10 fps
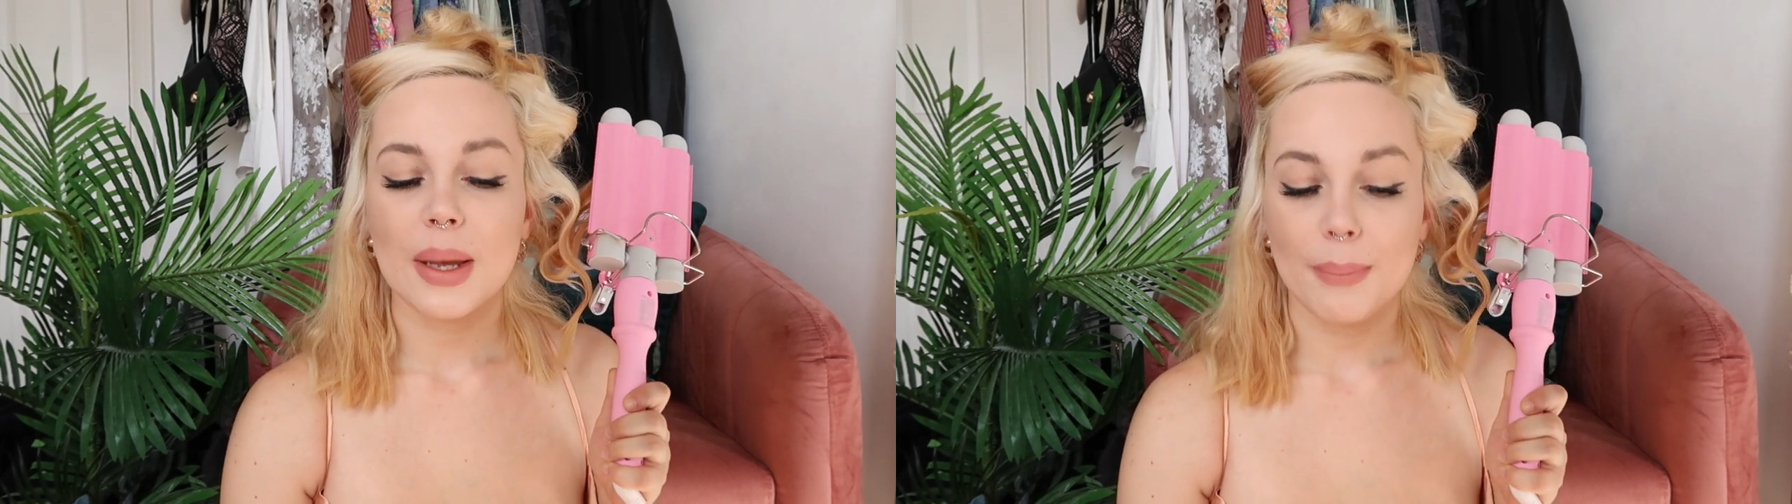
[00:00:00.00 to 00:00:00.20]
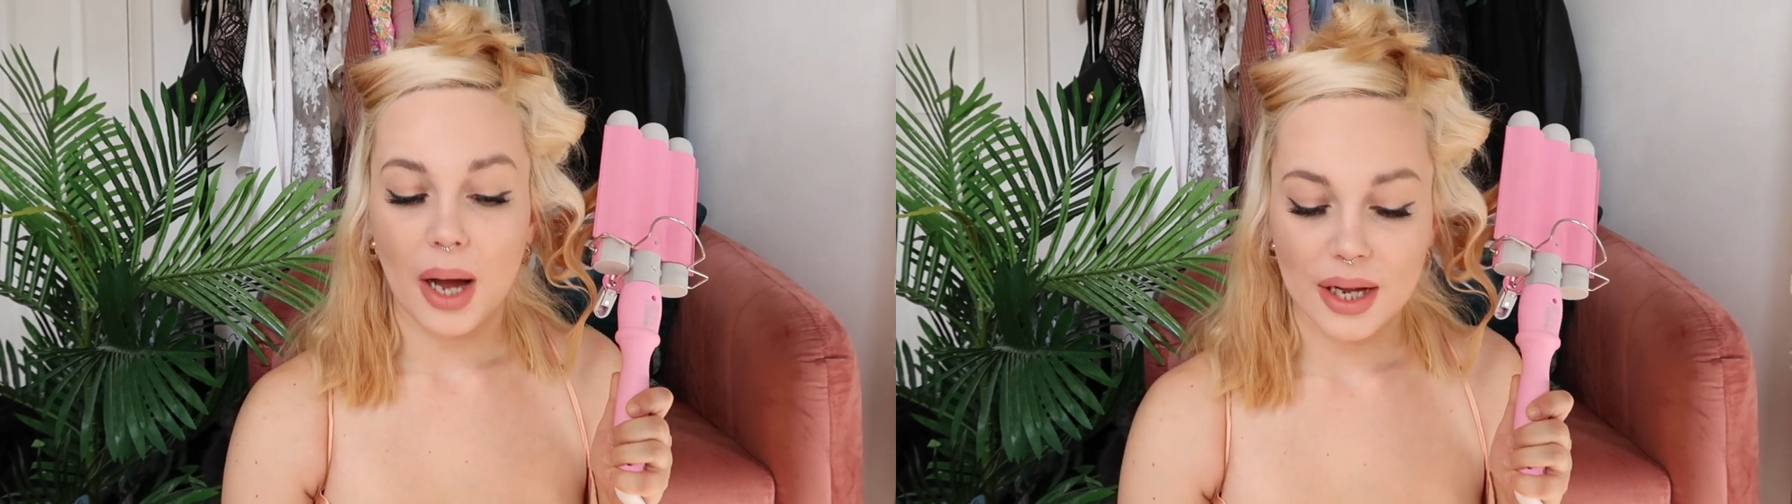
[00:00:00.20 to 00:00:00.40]

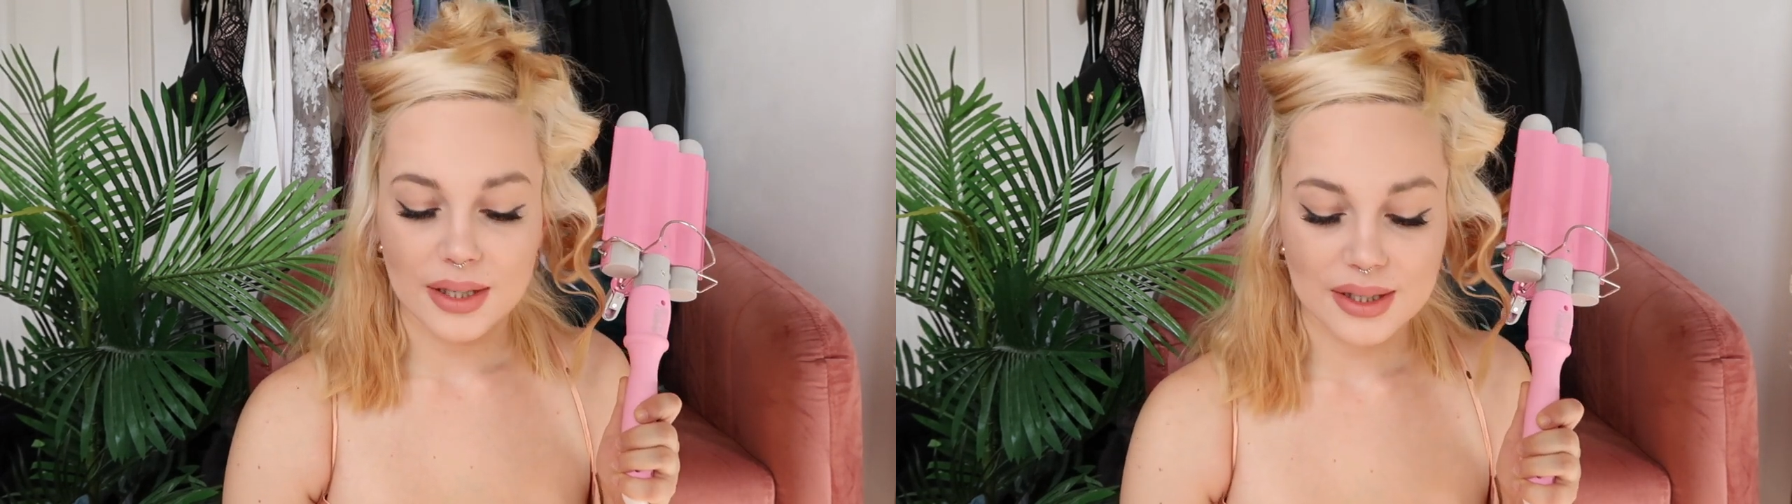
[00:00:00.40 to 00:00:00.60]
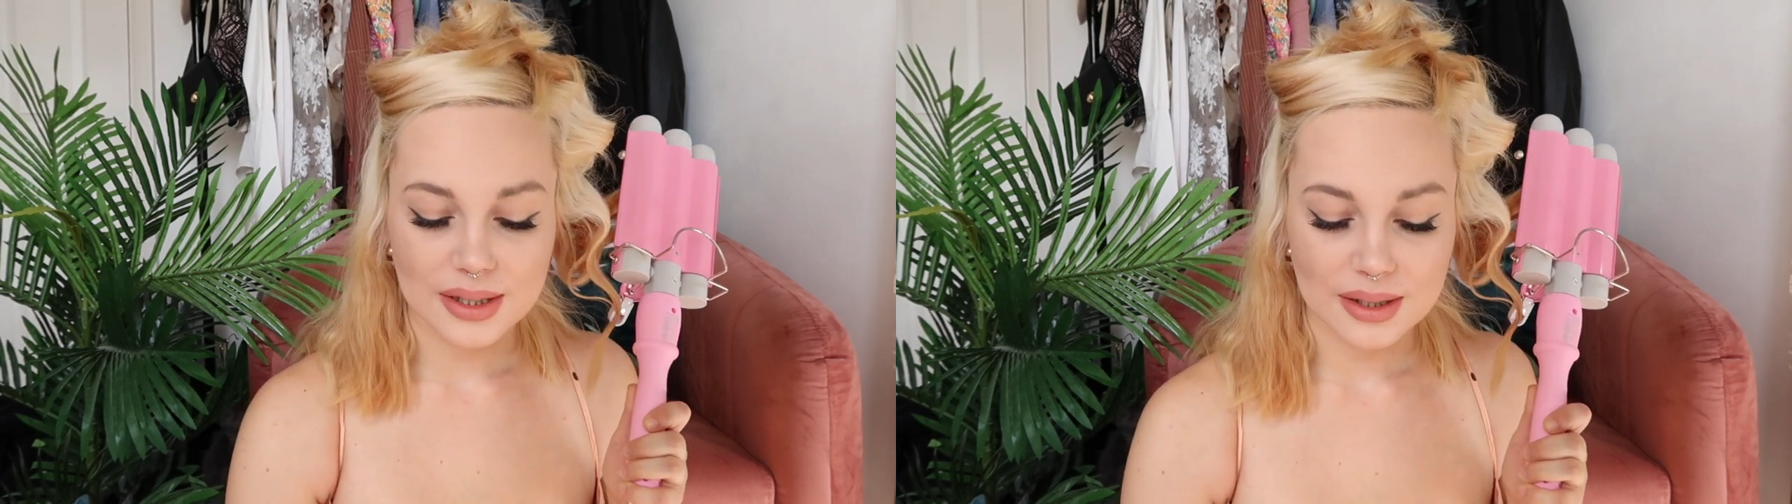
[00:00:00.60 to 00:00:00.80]

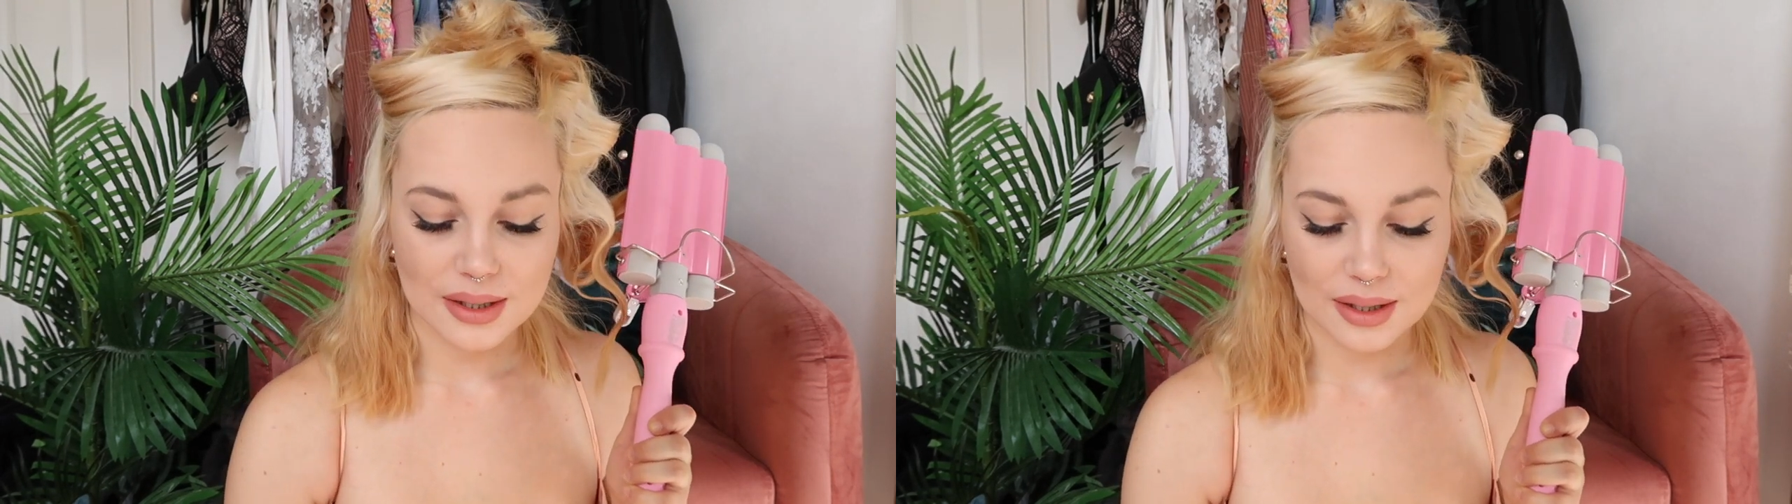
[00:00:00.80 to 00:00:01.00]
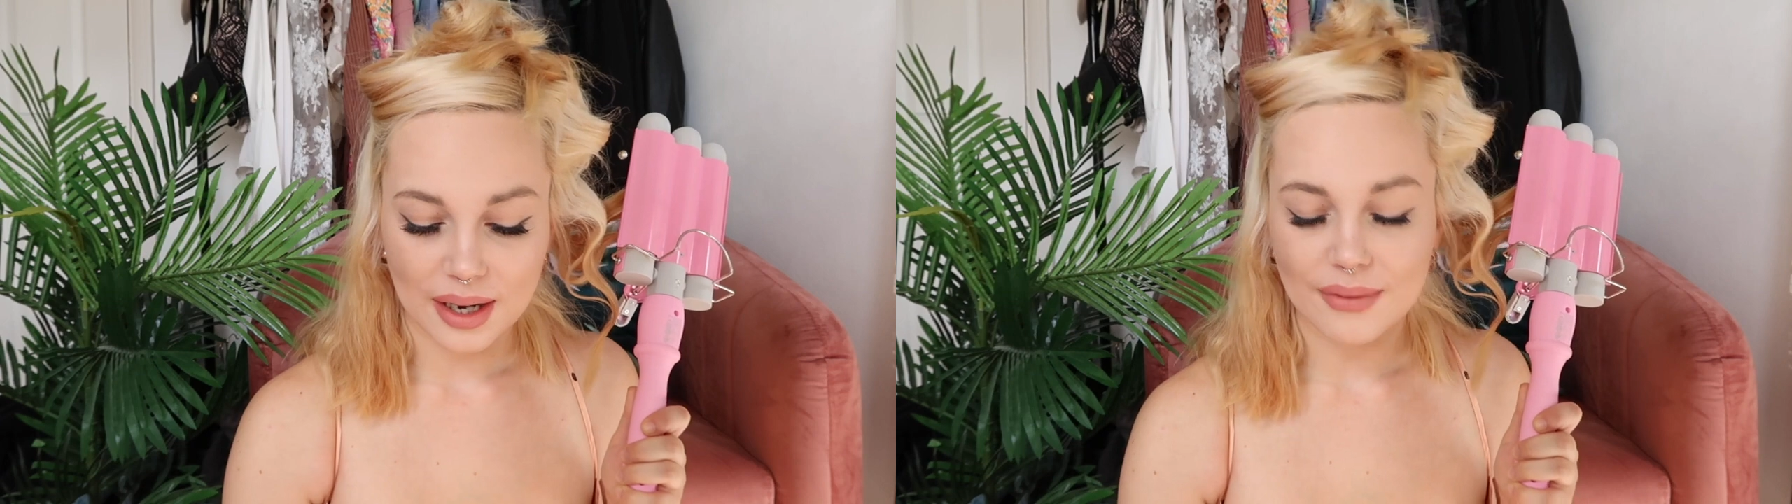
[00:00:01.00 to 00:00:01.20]
But
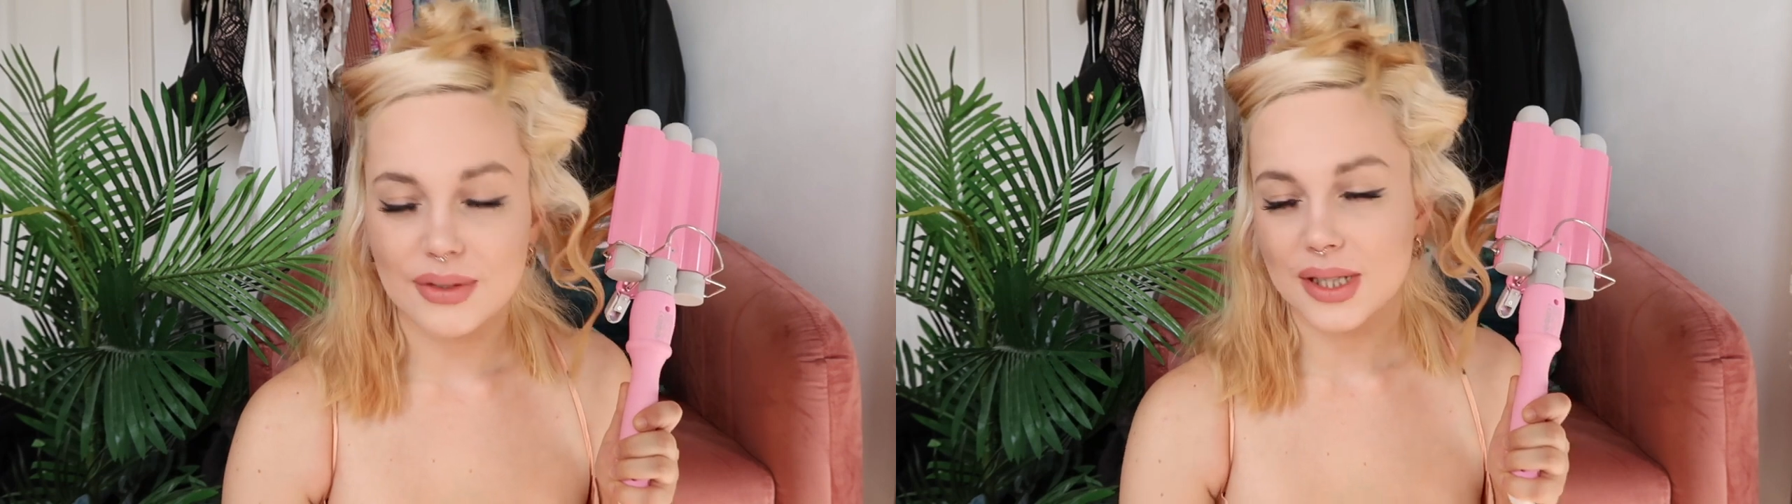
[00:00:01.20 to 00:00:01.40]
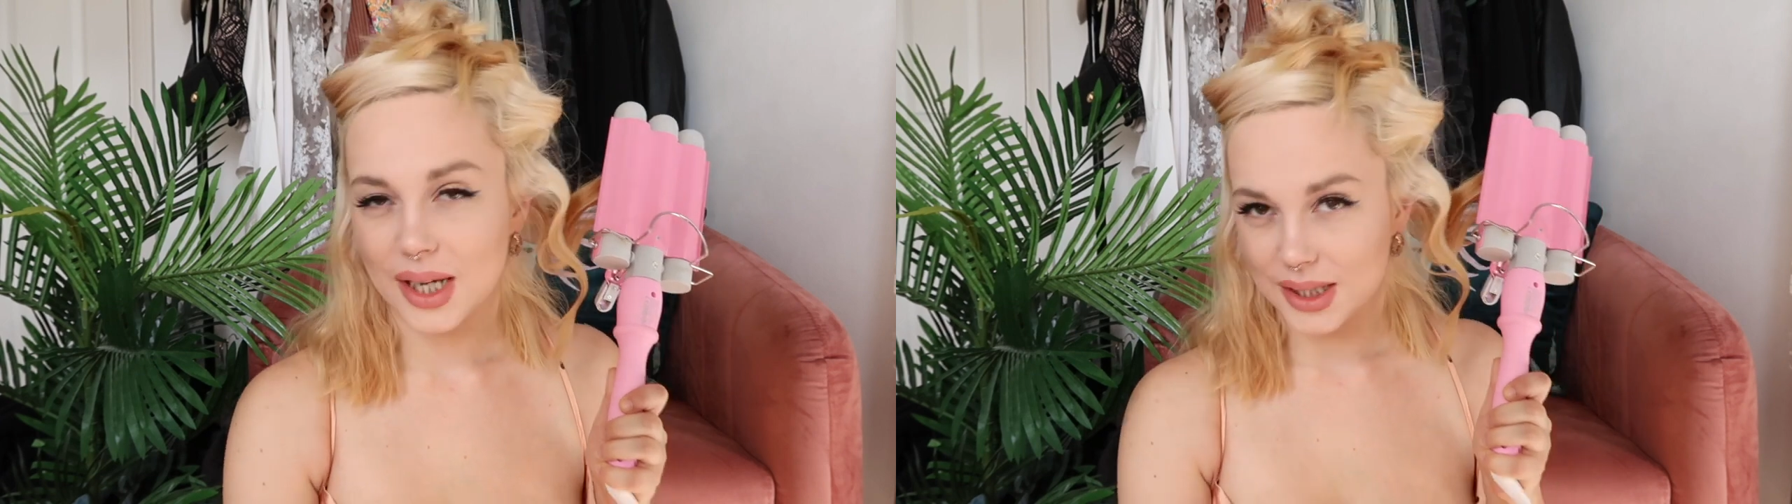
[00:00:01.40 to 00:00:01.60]
I have
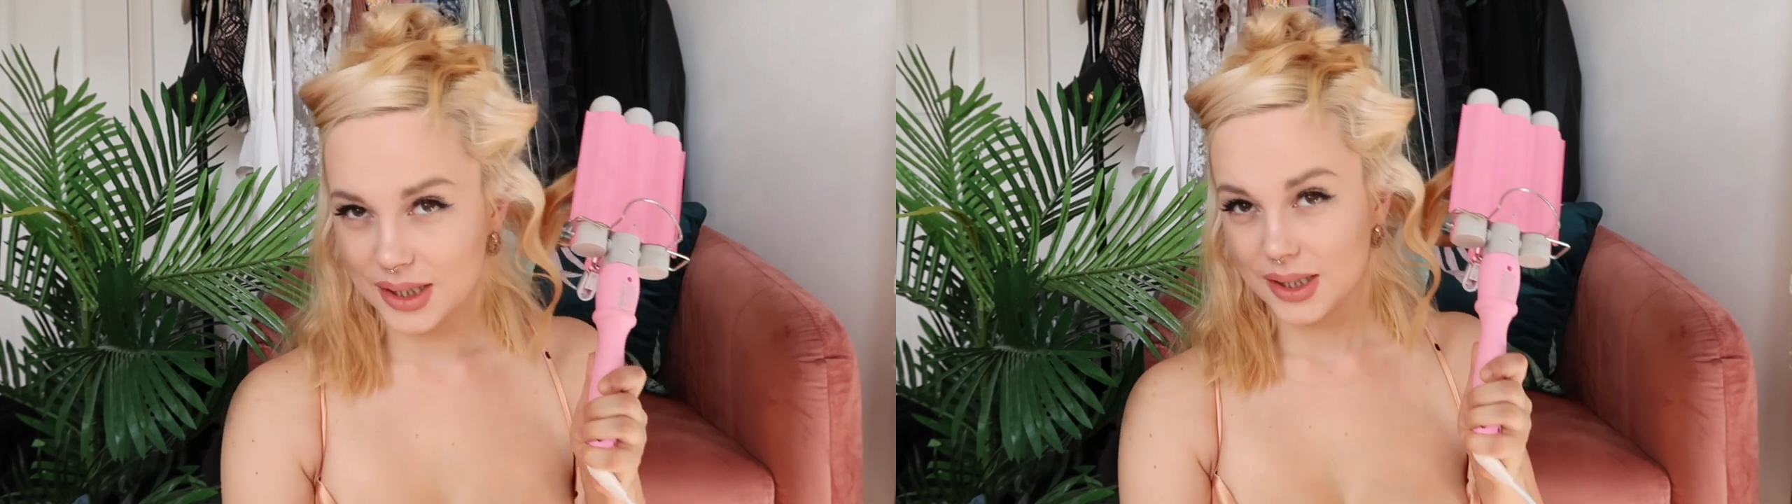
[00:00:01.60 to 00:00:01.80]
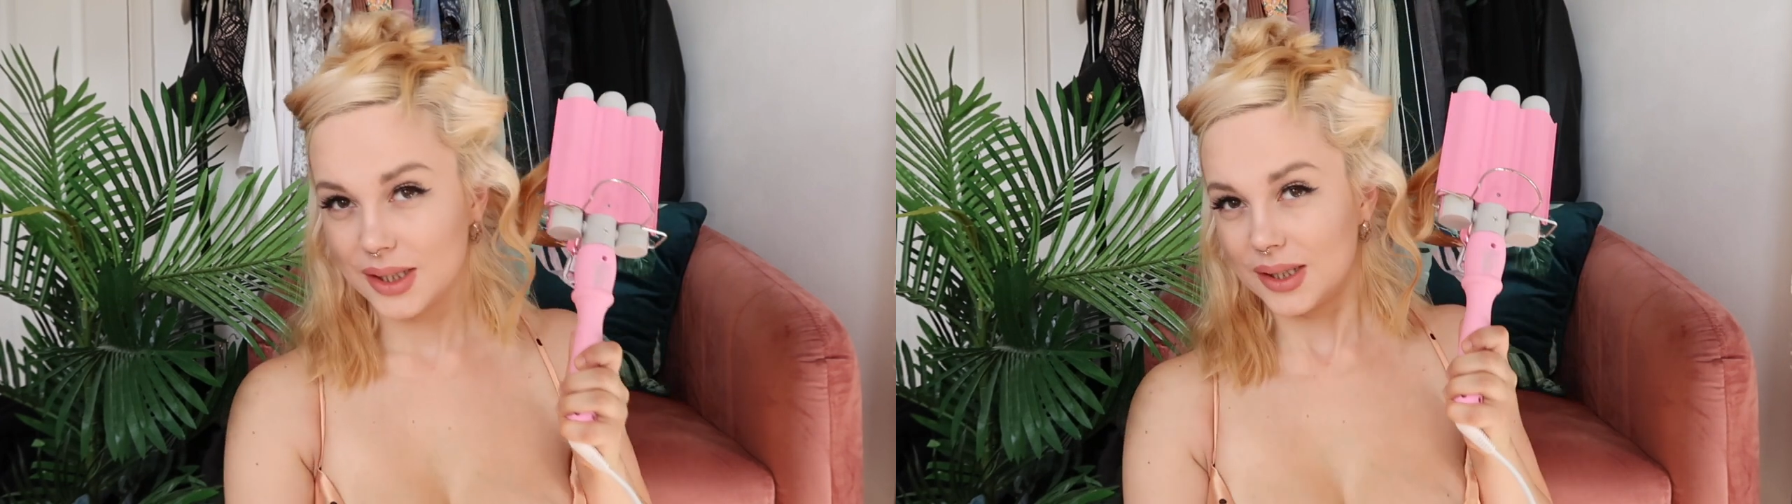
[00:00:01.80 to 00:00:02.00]

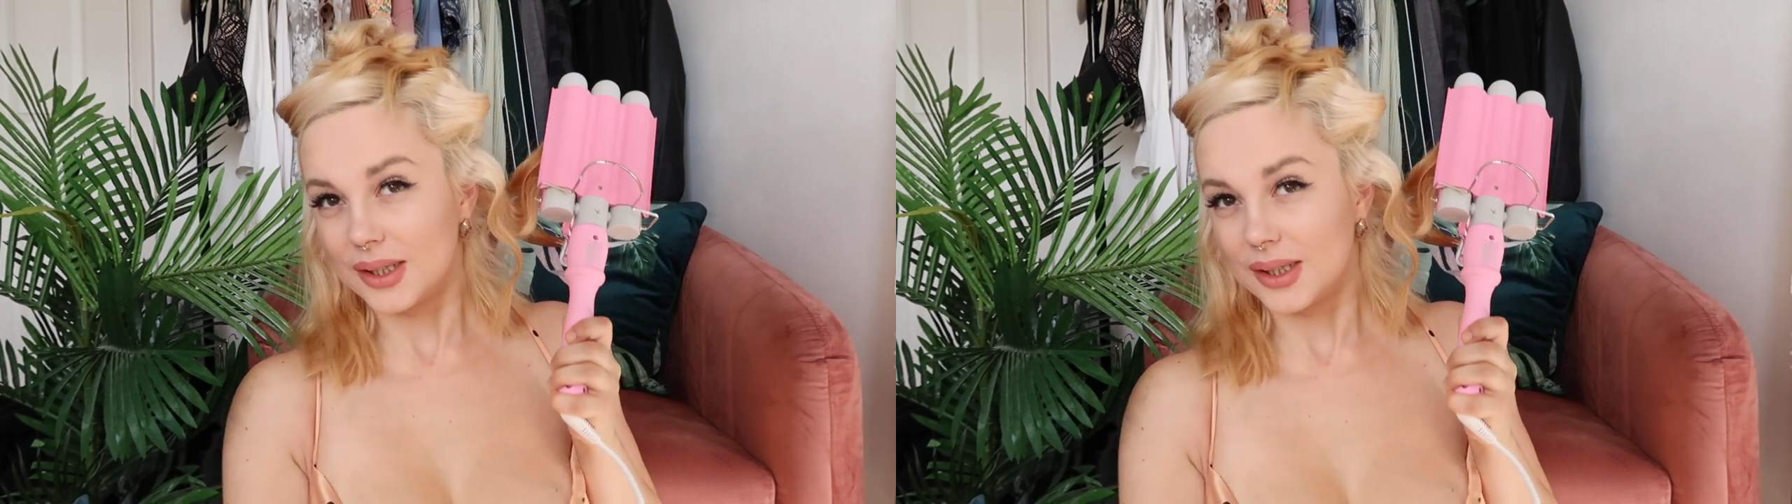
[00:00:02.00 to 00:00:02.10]
decided